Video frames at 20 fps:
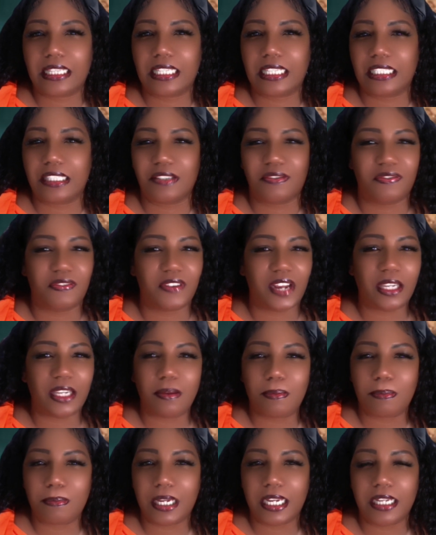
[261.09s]
the
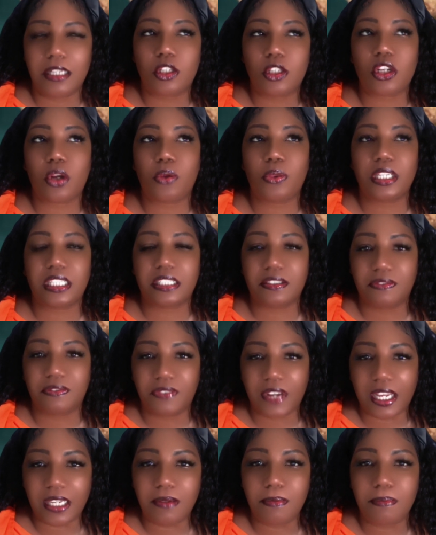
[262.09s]
development so the
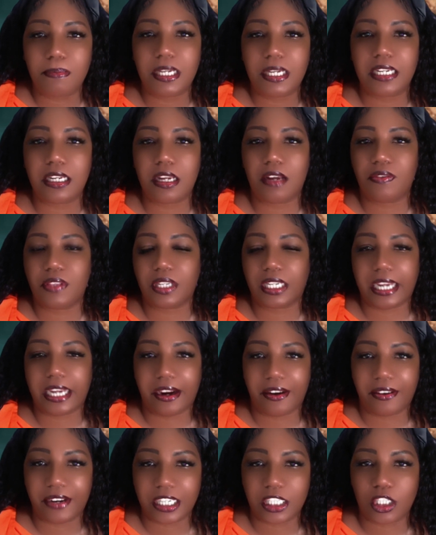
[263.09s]
development of the
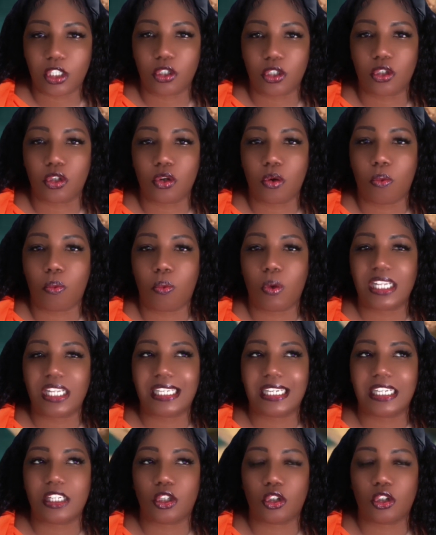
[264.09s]
characters wasn't